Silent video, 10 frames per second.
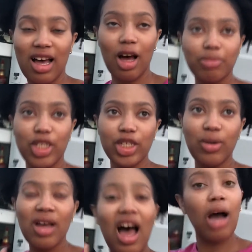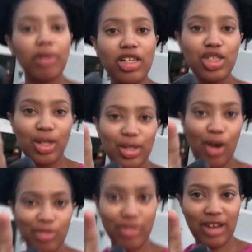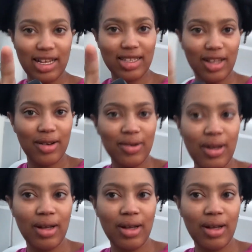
up to. I'm gonna show y'all real fast though.